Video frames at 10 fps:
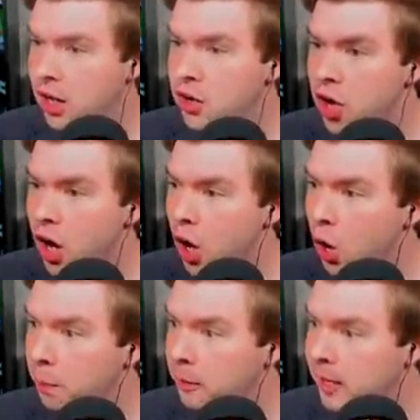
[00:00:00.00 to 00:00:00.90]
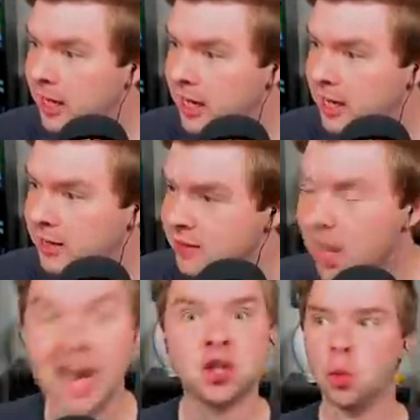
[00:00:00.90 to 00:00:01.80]
No, please.
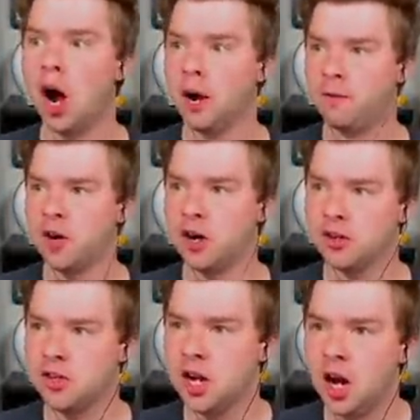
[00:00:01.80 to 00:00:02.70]
It's rock first.